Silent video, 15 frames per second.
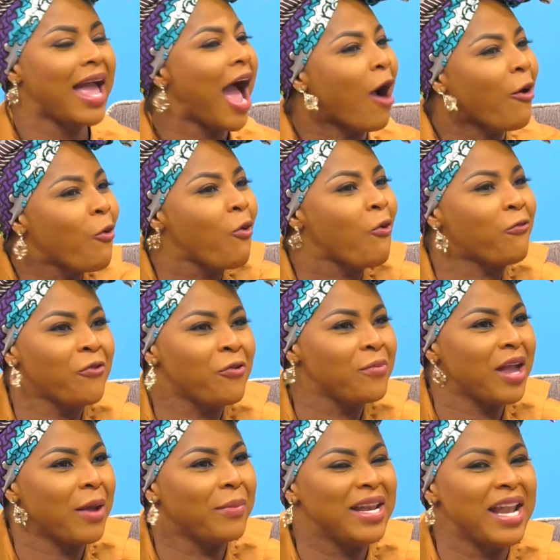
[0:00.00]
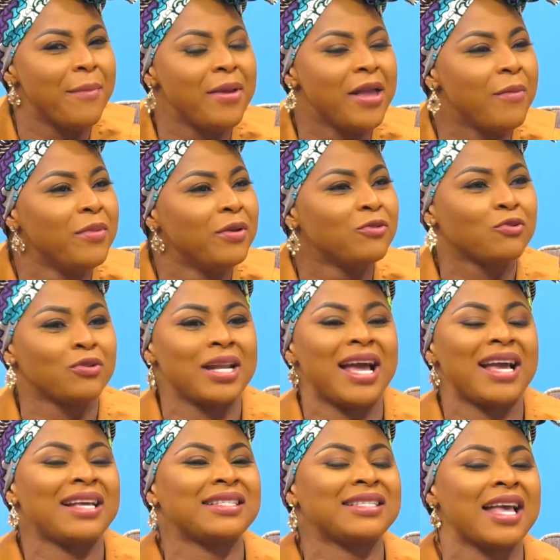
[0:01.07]
Akuko fun bi amida baby nzo na
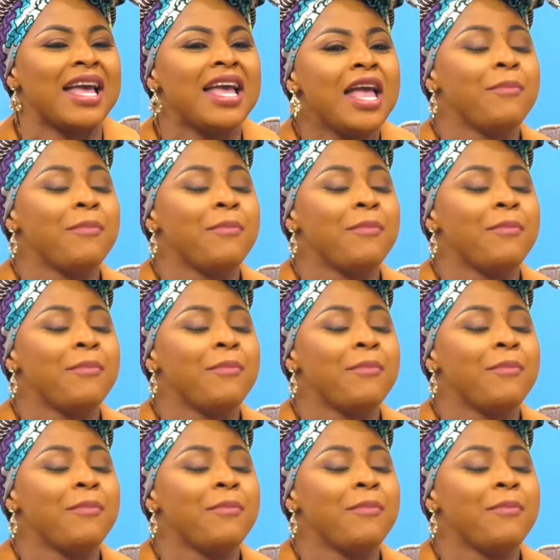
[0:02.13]
I say.